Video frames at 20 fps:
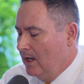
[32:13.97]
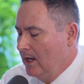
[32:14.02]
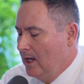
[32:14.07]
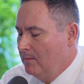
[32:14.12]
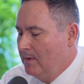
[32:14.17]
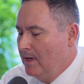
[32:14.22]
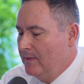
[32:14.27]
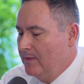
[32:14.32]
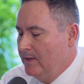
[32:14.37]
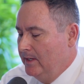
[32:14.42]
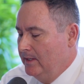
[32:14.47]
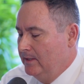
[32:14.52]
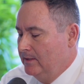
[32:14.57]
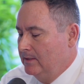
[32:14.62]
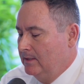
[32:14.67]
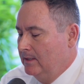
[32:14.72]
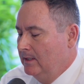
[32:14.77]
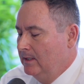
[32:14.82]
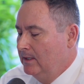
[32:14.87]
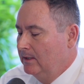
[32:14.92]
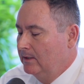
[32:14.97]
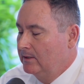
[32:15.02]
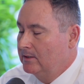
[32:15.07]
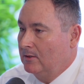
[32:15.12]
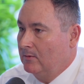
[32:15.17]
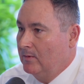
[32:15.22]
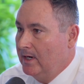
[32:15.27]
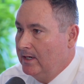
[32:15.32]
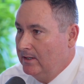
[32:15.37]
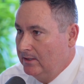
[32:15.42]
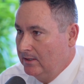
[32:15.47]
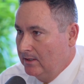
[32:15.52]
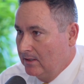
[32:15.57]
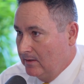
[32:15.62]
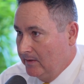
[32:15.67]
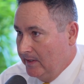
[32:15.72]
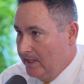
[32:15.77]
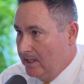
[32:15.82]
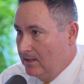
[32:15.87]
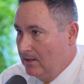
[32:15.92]
How about this? Surrender your
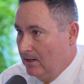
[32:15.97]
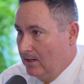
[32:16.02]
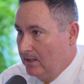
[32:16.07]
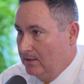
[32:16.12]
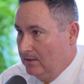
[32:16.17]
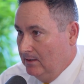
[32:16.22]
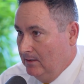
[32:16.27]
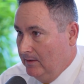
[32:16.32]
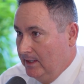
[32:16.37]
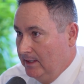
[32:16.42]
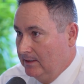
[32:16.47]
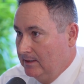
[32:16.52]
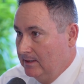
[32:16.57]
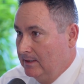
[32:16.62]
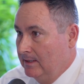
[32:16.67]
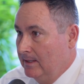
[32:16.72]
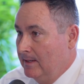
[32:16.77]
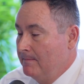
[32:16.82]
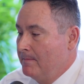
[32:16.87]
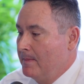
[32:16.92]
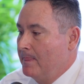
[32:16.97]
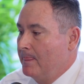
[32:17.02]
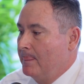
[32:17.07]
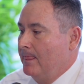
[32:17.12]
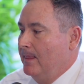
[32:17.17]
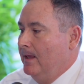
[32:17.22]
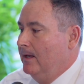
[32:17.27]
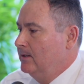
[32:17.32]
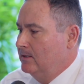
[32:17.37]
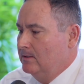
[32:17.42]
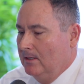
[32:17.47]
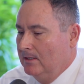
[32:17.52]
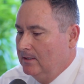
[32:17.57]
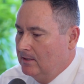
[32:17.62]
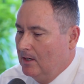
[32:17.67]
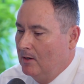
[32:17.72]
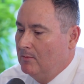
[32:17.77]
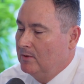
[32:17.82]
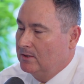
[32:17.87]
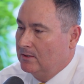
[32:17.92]
green card to us." And it's
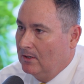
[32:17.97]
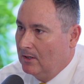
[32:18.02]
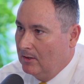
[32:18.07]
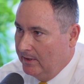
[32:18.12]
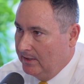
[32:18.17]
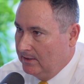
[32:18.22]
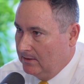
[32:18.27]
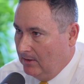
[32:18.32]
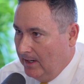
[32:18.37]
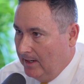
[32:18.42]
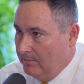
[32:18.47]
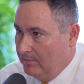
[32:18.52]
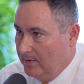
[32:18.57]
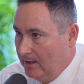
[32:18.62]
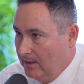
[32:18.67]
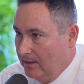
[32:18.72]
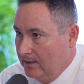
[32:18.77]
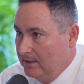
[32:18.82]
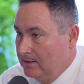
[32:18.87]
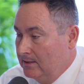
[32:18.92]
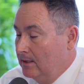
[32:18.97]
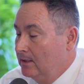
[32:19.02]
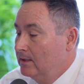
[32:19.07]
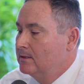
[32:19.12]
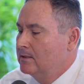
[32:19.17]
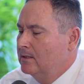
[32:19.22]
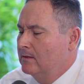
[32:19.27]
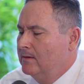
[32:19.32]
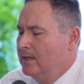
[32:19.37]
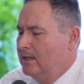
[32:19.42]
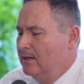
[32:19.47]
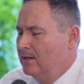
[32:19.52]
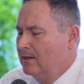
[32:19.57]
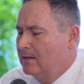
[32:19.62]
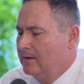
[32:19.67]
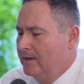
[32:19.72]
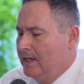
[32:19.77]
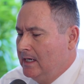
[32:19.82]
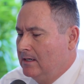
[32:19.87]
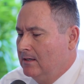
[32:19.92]
almost always grandparents. Surrender your
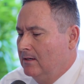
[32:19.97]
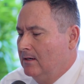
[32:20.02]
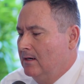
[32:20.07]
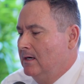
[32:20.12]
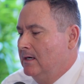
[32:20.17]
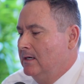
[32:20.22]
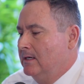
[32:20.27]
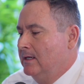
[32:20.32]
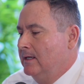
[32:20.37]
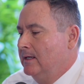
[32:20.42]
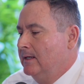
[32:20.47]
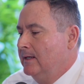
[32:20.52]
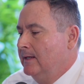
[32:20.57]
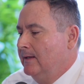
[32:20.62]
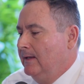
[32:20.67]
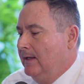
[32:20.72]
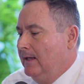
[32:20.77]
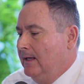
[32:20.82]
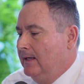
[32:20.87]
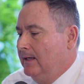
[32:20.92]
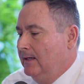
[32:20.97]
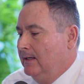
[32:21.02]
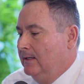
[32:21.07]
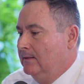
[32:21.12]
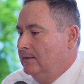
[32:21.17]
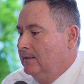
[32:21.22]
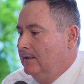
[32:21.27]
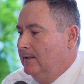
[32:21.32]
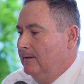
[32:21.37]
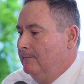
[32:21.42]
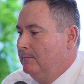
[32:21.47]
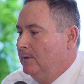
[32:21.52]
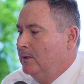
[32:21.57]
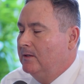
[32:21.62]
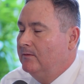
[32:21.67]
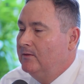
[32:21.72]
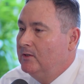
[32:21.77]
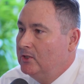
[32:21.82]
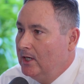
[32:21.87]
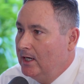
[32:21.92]
green card, and look,
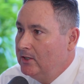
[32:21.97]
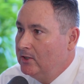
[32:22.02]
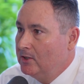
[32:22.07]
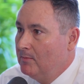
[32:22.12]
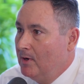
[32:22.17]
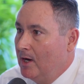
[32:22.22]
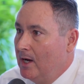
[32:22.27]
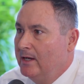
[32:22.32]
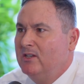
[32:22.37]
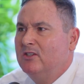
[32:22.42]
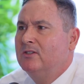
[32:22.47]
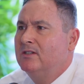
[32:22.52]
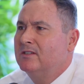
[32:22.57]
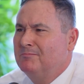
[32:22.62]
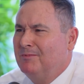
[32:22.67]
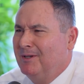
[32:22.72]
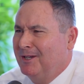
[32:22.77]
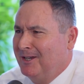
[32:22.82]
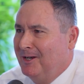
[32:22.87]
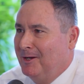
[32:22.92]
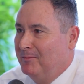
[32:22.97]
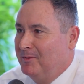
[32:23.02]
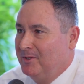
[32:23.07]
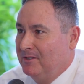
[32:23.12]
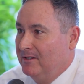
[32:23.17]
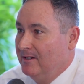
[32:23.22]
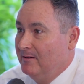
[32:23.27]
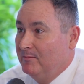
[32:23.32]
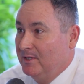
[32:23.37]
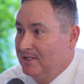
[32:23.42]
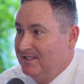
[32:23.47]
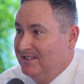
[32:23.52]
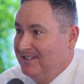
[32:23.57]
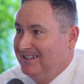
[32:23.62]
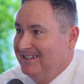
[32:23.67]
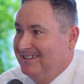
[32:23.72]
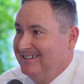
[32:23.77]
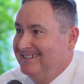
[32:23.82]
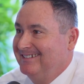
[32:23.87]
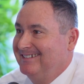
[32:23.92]
if you change your mind, you can just pick it up at your
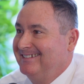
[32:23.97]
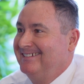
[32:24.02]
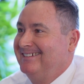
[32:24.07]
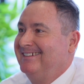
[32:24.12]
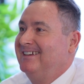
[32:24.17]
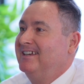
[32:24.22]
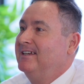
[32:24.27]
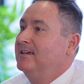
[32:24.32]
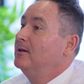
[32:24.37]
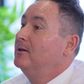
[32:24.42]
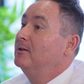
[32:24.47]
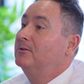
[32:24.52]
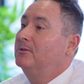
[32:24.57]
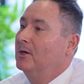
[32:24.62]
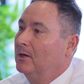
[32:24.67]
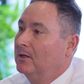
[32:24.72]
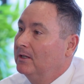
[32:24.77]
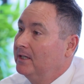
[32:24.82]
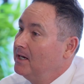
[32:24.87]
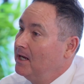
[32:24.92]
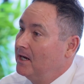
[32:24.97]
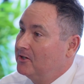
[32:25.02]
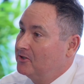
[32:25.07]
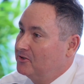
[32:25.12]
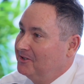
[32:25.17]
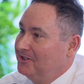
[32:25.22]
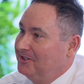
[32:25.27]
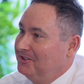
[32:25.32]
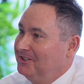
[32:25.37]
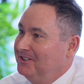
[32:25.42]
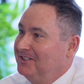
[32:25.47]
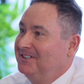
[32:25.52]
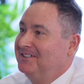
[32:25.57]
embassy. Totally not true.